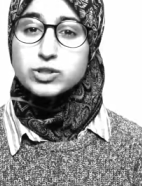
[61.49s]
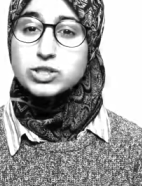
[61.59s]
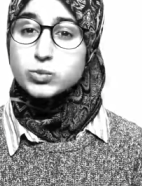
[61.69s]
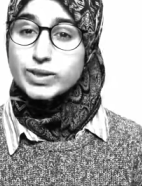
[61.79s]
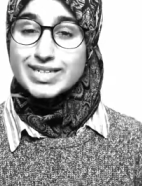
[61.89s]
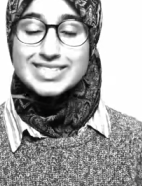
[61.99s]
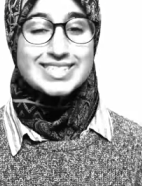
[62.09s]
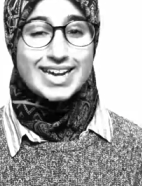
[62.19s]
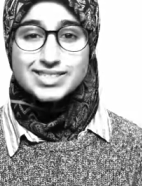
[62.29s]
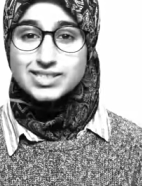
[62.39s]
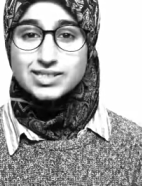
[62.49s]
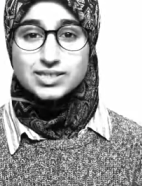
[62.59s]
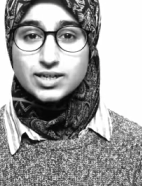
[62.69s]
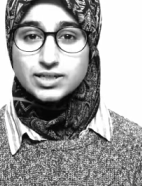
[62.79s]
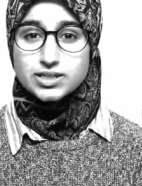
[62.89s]
mountains when they scatter
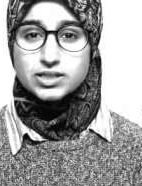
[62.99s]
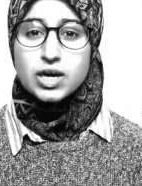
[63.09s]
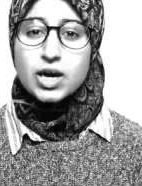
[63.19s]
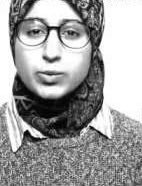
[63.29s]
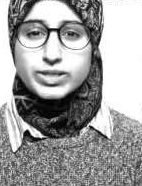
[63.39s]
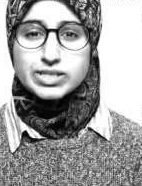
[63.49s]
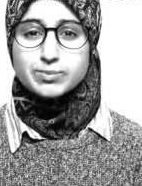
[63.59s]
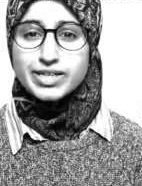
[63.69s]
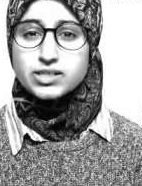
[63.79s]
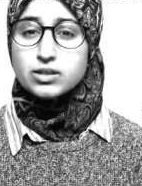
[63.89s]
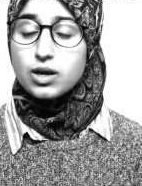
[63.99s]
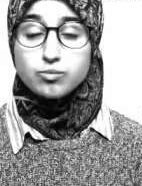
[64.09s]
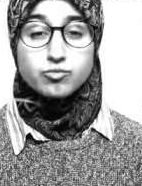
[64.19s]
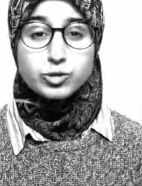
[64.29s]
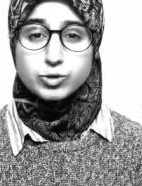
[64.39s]
to dust. We
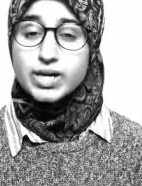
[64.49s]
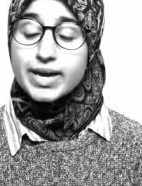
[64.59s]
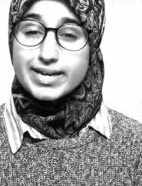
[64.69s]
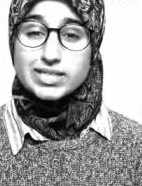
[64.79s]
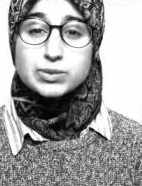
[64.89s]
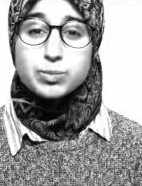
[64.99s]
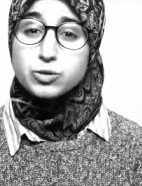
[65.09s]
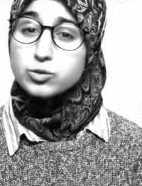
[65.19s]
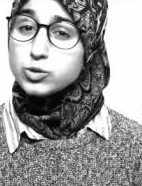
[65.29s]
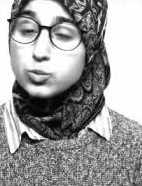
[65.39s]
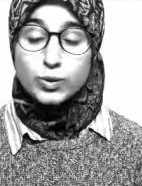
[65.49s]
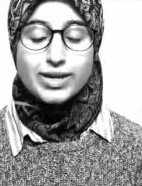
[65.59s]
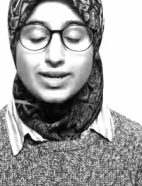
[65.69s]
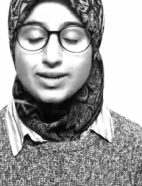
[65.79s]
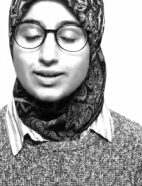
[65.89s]
dismantle, uproot, expose.
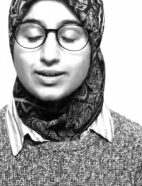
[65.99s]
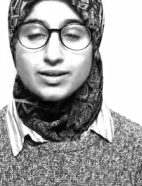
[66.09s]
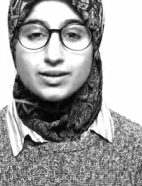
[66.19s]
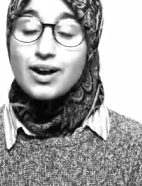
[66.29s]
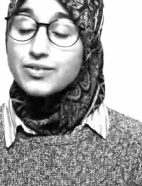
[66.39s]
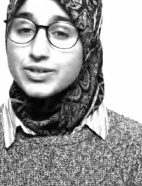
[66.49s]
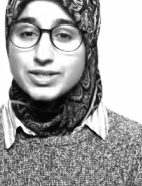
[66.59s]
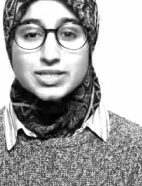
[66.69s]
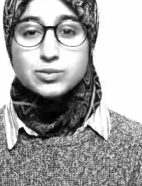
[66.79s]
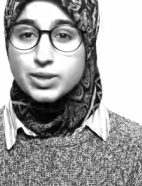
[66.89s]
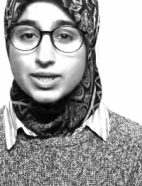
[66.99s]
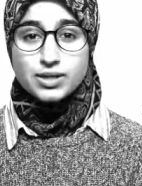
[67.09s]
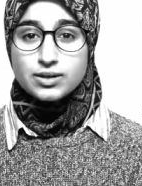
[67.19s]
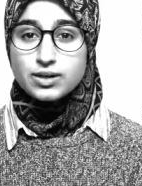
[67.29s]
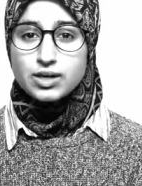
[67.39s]
We are the
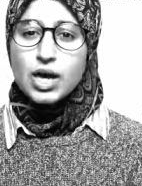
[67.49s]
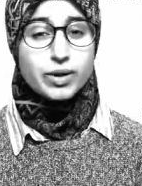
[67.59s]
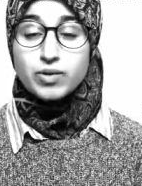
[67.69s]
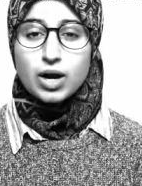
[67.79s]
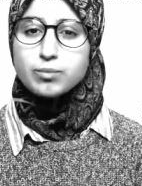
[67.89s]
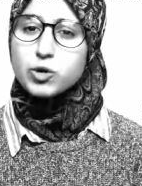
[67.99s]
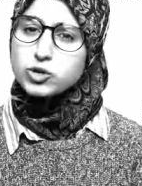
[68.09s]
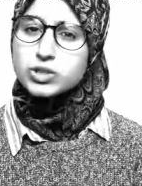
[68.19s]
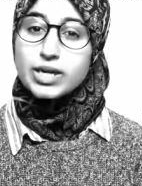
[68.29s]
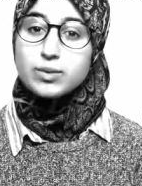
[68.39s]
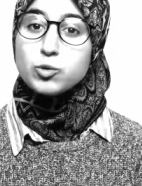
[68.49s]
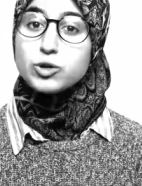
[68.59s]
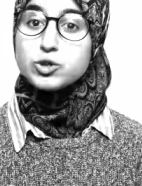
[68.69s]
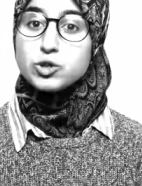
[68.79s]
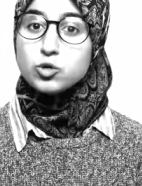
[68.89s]
disobedient. And we have come not to claim
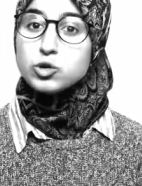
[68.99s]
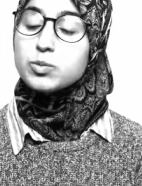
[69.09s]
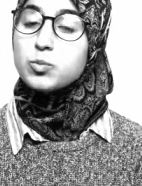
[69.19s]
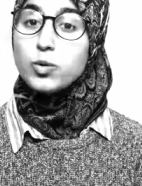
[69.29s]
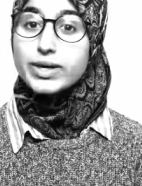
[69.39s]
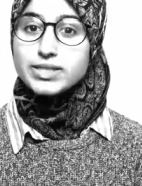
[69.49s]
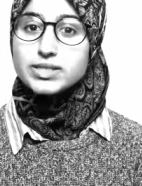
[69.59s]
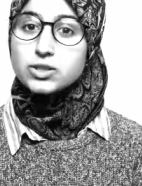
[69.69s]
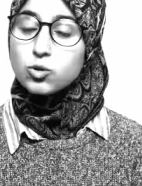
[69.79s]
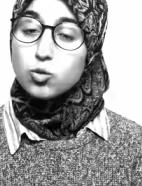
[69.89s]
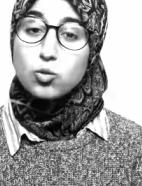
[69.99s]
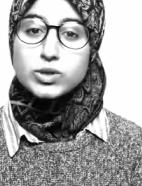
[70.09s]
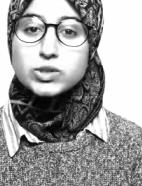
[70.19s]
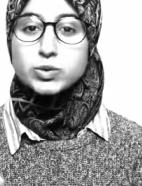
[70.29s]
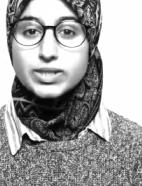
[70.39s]
what is yours, but what is and
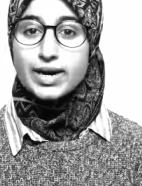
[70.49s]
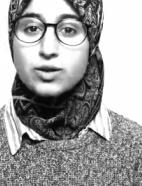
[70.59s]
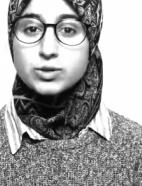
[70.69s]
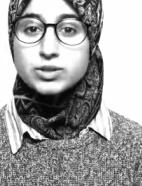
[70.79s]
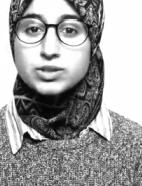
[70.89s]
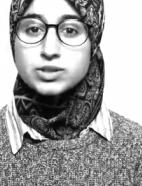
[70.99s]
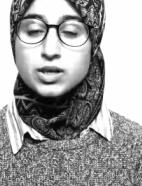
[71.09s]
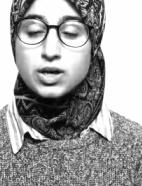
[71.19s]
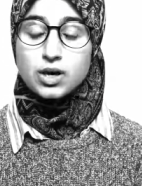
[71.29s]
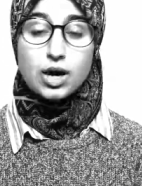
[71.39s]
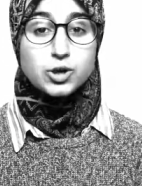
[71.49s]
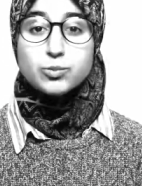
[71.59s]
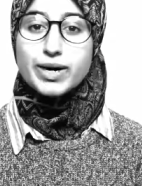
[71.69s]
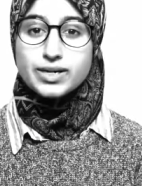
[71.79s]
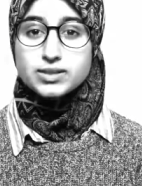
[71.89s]
always was ours, our
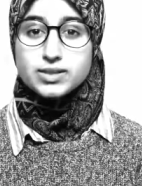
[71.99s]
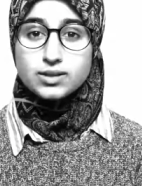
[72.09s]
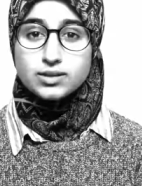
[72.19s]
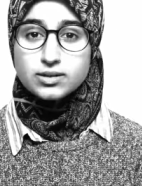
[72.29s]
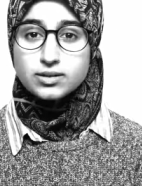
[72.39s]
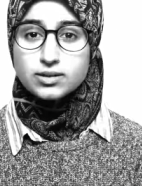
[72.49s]
humanity.